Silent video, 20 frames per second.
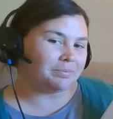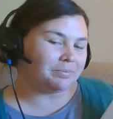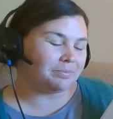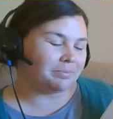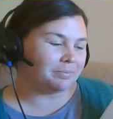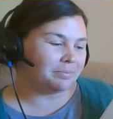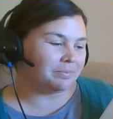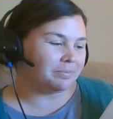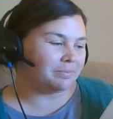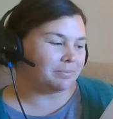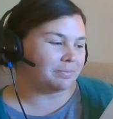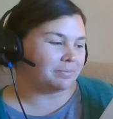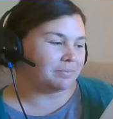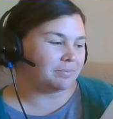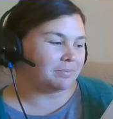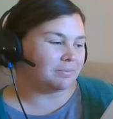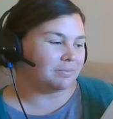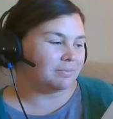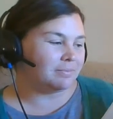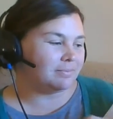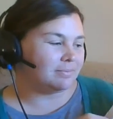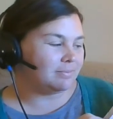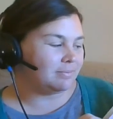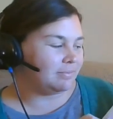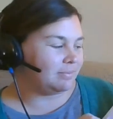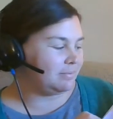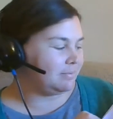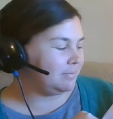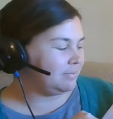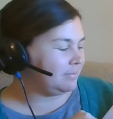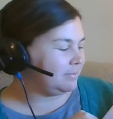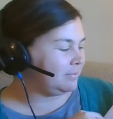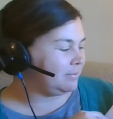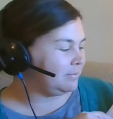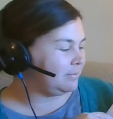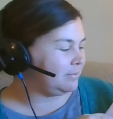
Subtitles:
No one is speaking in this clip.